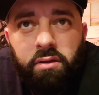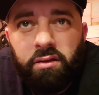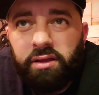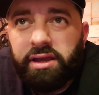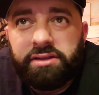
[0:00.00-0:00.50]

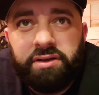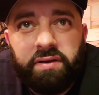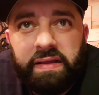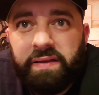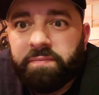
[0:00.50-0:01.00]
Heat's
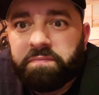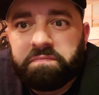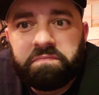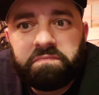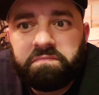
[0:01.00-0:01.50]
already
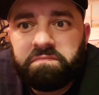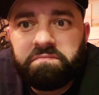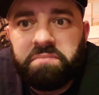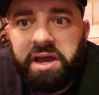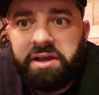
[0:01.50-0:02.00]

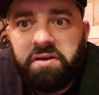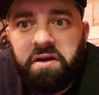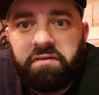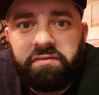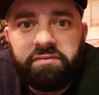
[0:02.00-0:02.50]
backing off.